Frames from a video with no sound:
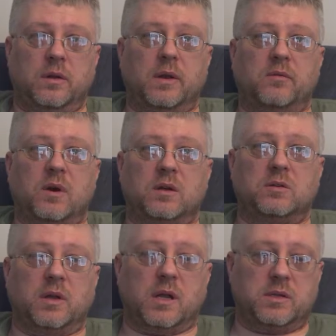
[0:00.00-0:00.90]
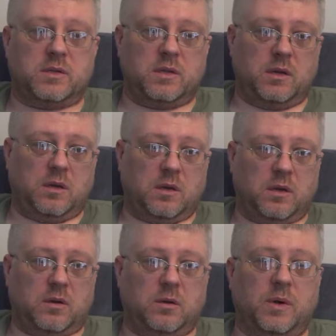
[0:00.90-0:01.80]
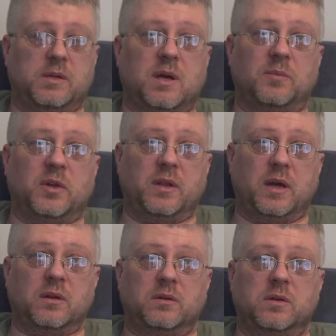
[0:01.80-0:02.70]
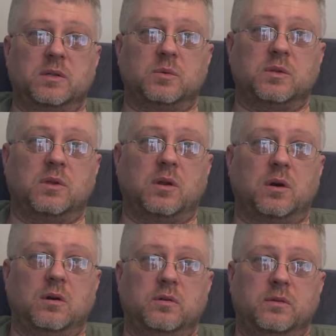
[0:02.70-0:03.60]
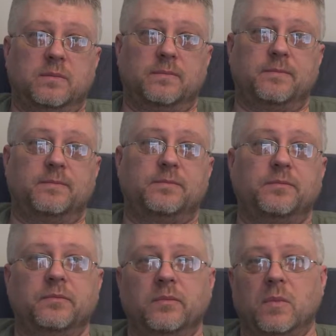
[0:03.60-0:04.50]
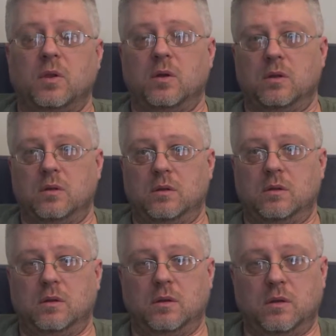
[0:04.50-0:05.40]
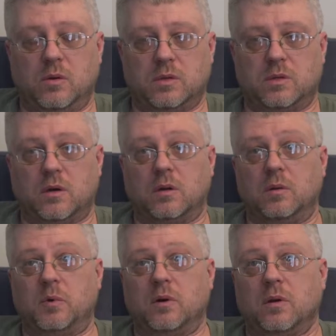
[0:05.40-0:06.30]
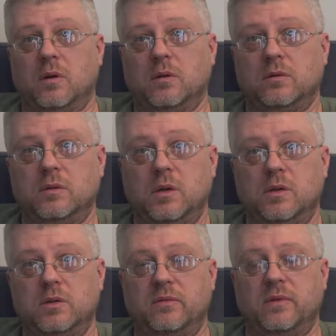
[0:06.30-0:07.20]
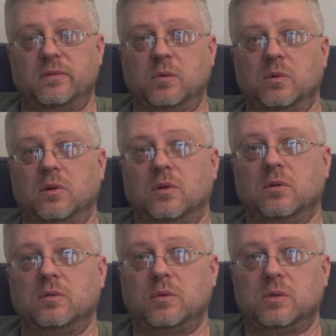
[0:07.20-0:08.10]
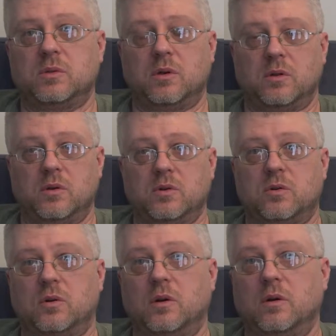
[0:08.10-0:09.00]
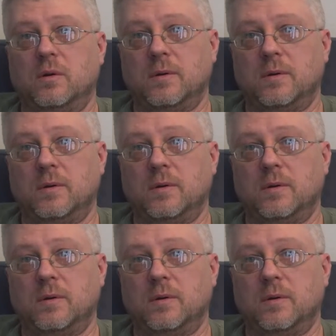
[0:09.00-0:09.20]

Never actually got to see any underway time on that because it was in the yards. And then the USS Arleigh Burke, DDG 51, which is another destroyer.